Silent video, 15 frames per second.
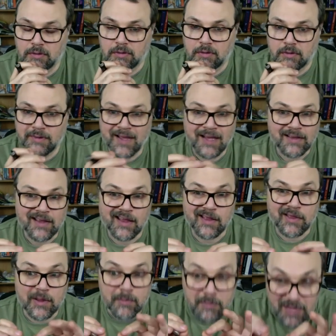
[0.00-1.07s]
Not
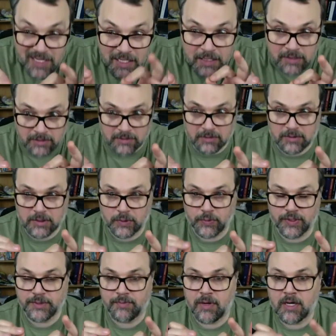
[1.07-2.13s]
the mean
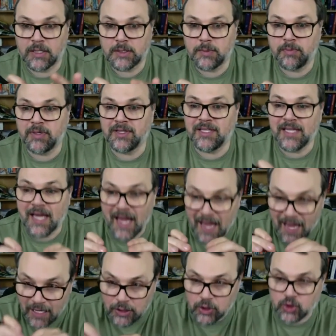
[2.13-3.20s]
response, but the
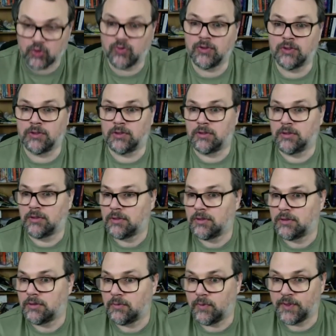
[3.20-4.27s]
actual
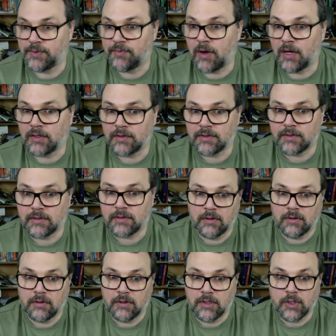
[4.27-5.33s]
response.
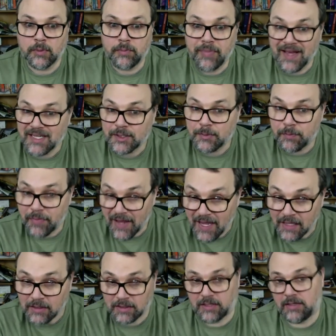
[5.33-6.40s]
Your best
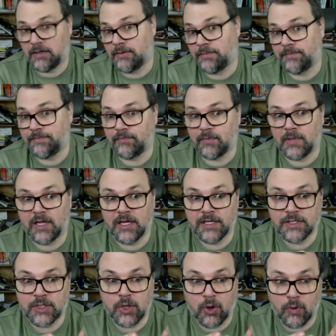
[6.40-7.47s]
bet
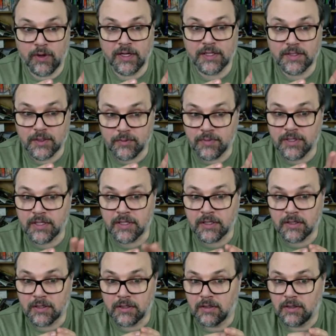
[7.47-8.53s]
is going to be
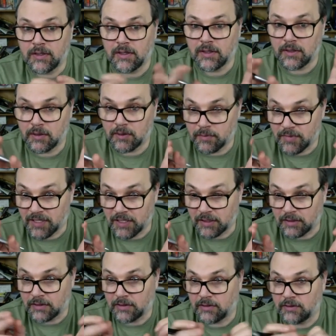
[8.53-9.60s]
the mean,
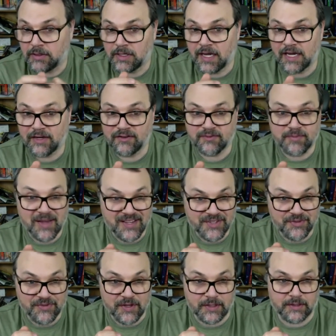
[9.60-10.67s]
the line of best
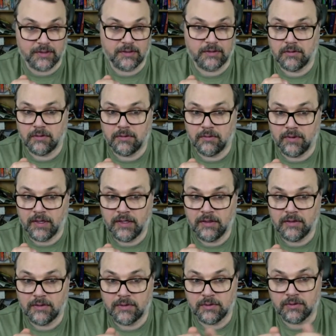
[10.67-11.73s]
fit, right?
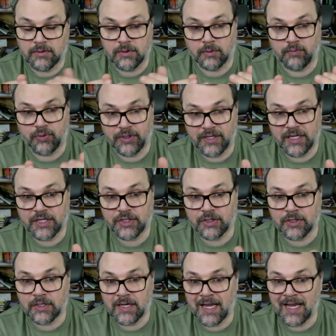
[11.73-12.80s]
So your
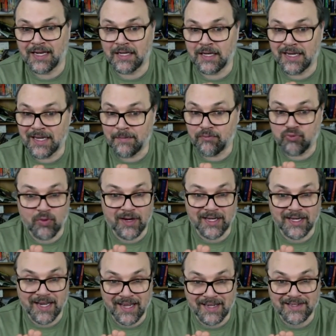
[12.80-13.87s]
prediction at a
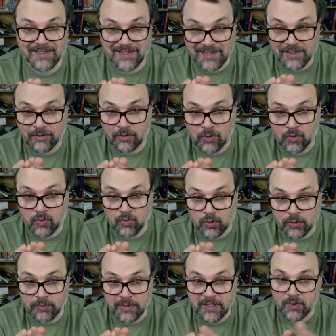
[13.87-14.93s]
point x0
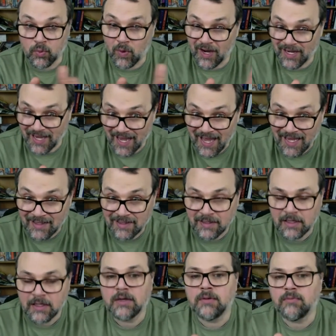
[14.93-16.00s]
would be y hat,
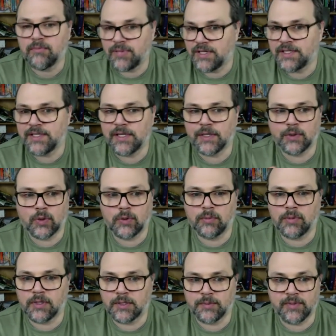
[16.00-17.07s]
b0
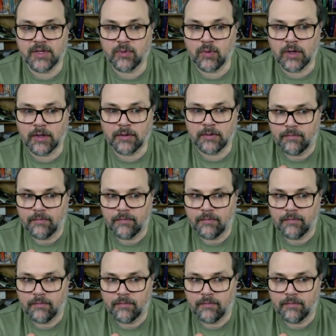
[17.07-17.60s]
plus b1.